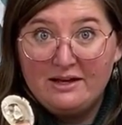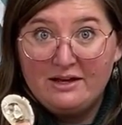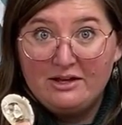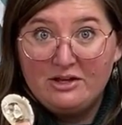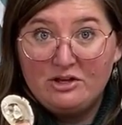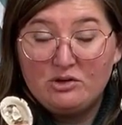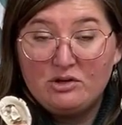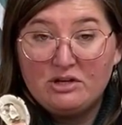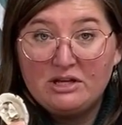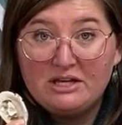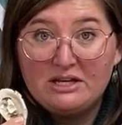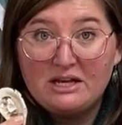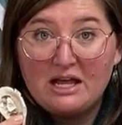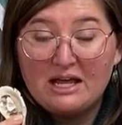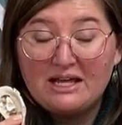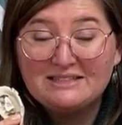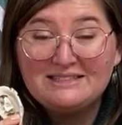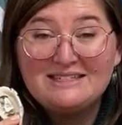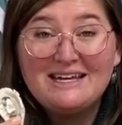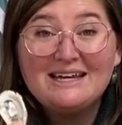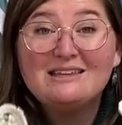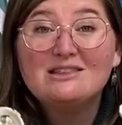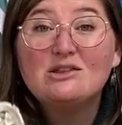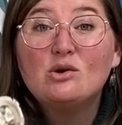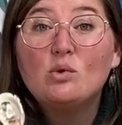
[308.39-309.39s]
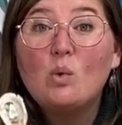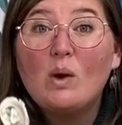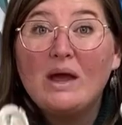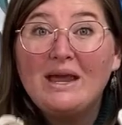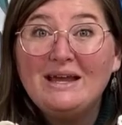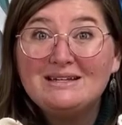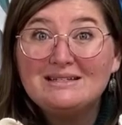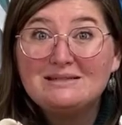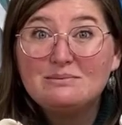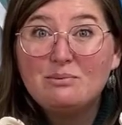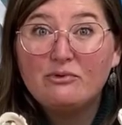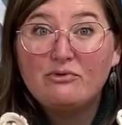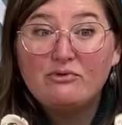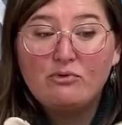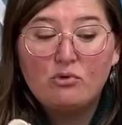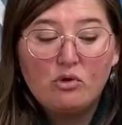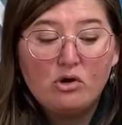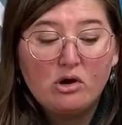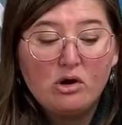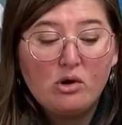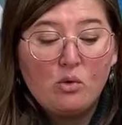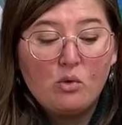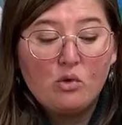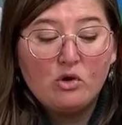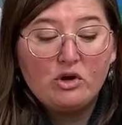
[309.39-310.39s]
You can uh, take the weights
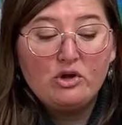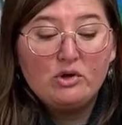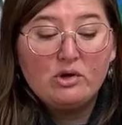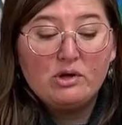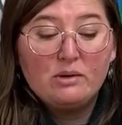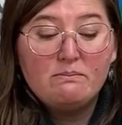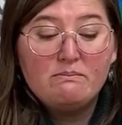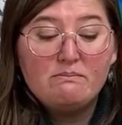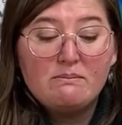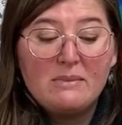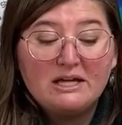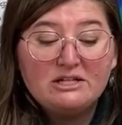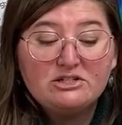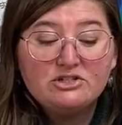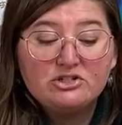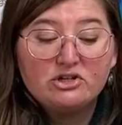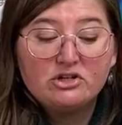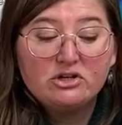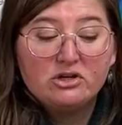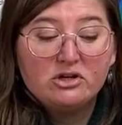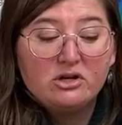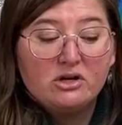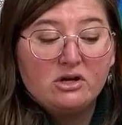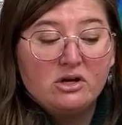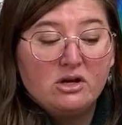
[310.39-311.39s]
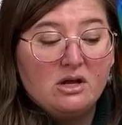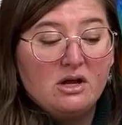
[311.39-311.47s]
before or you can measure